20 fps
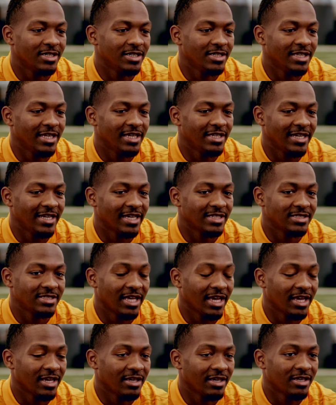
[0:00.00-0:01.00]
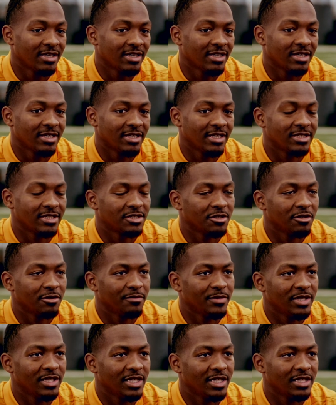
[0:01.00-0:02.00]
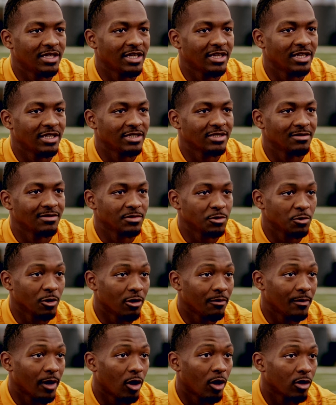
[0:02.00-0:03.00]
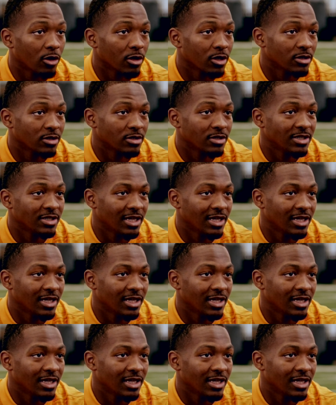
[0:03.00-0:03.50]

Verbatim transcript: The next day, they told me that they think something's wrong with my heart,